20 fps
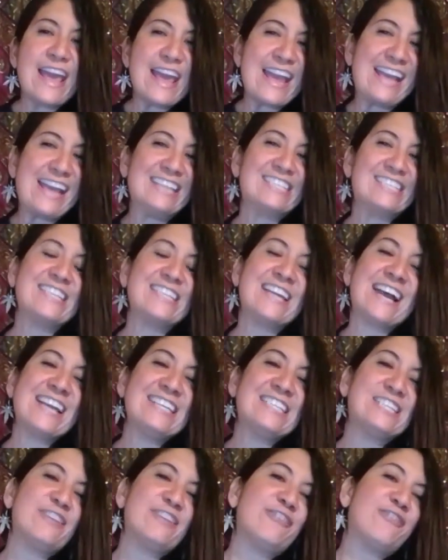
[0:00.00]
it's
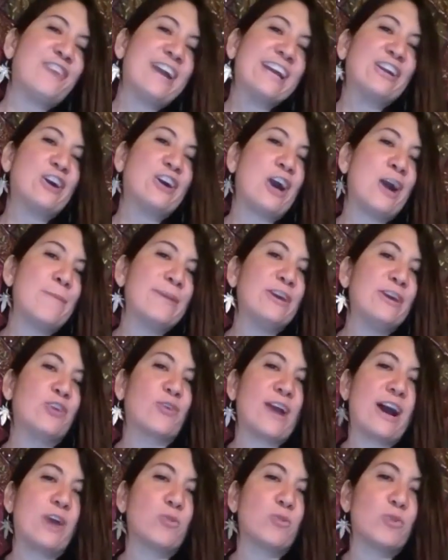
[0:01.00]
nice to find common
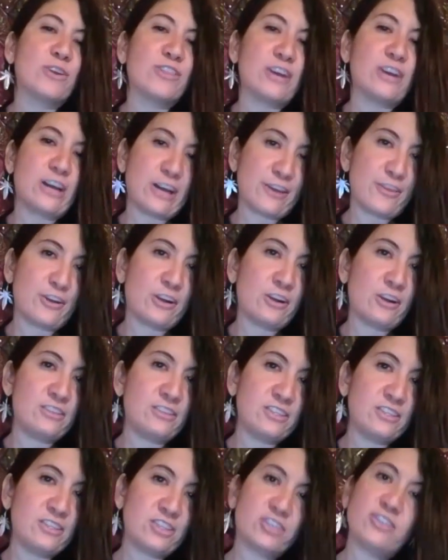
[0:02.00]
ground with
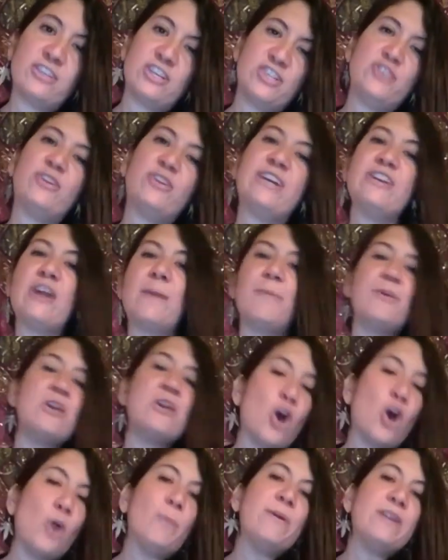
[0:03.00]
others so that you can
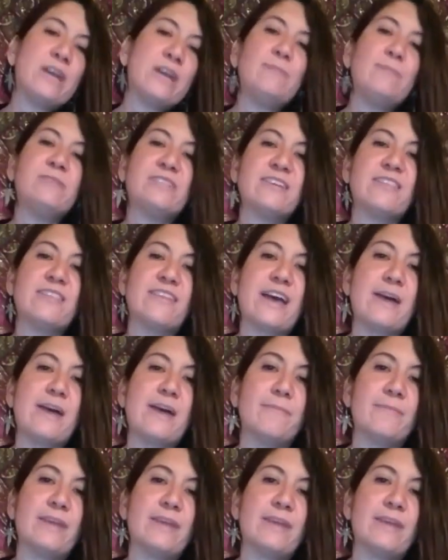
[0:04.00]
open up to them.